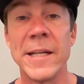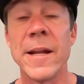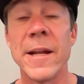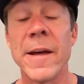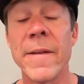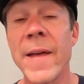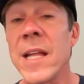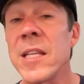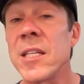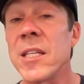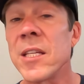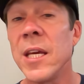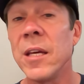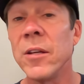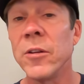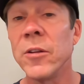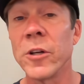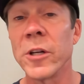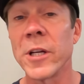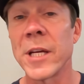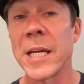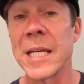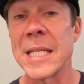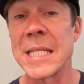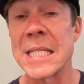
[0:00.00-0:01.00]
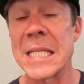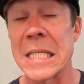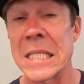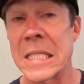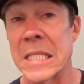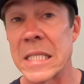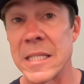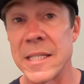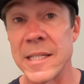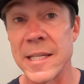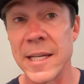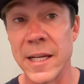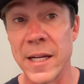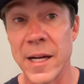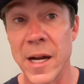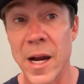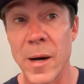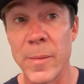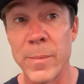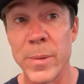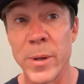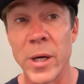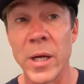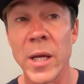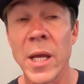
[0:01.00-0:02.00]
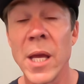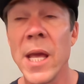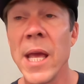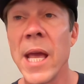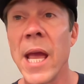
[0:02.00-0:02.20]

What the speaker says: Now that's killer consistency in our book.